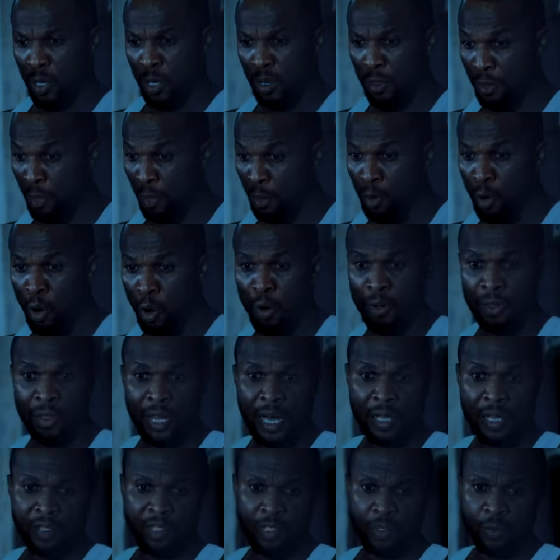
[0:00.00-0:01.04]
threw all
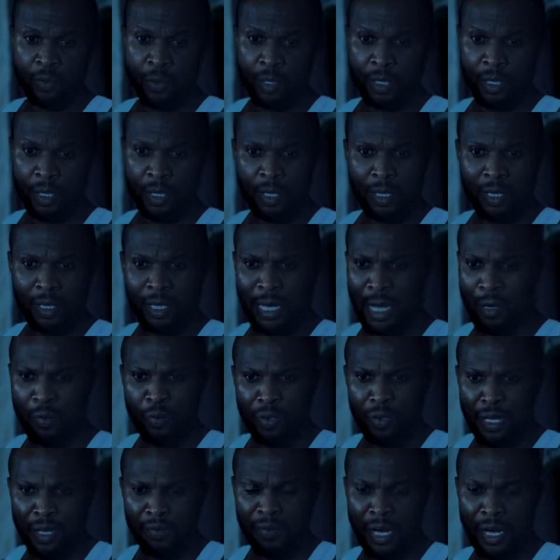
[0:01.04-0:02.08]
that away
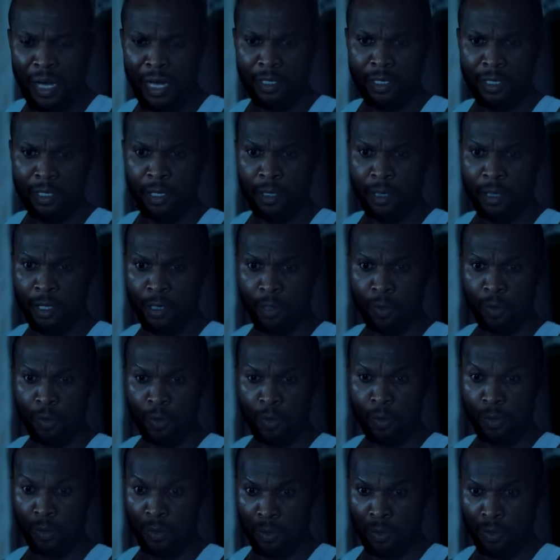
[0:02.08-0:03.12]
like we never had anything
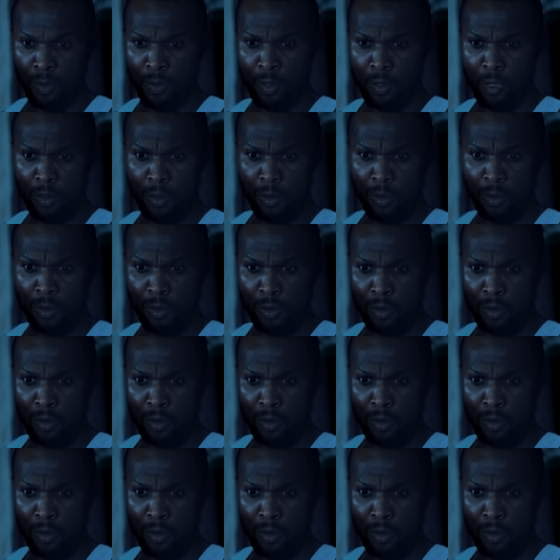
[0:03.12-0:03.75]
going on.